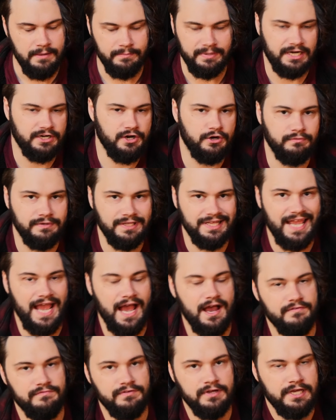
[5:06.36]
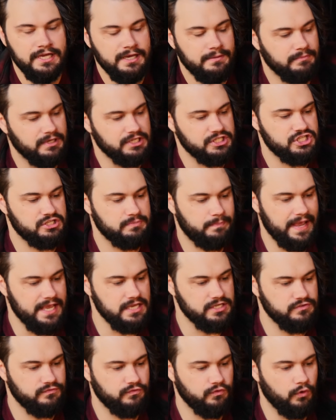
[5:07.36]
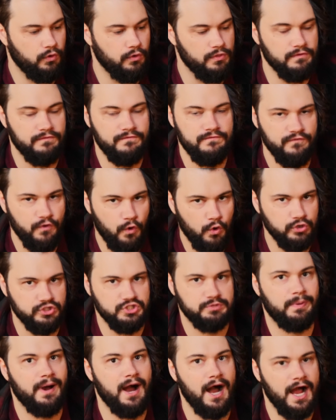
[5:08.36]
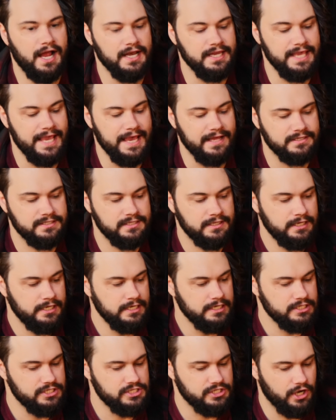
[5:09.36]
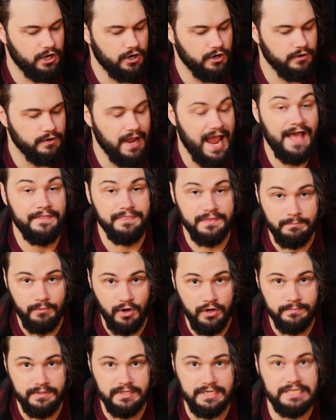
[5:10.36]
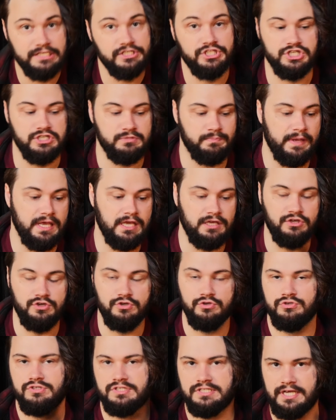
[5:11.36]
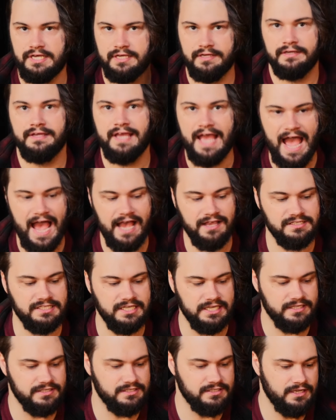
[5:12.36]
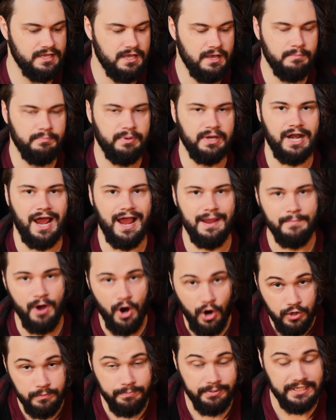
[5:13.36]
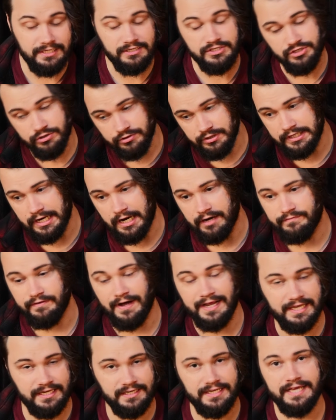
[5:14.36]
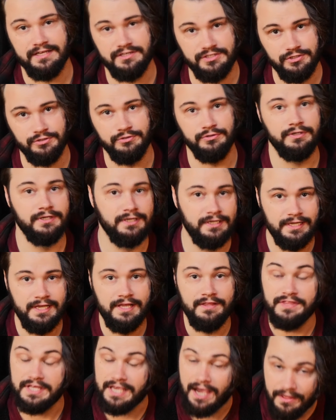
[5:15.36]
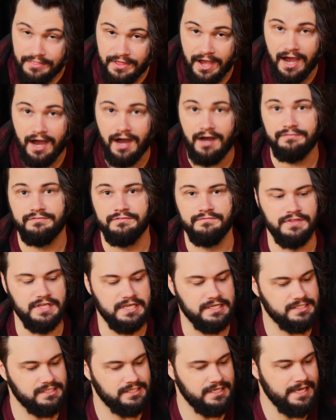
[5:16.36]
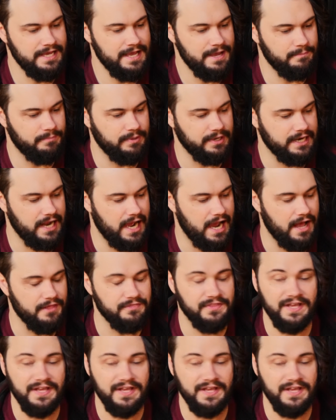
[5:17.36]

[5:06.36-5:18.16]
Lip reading: but I don't really have much space for the forge part yet. So at the moment, it's just being used as is, but I'm hoping soon enough I can get to the other half of this. But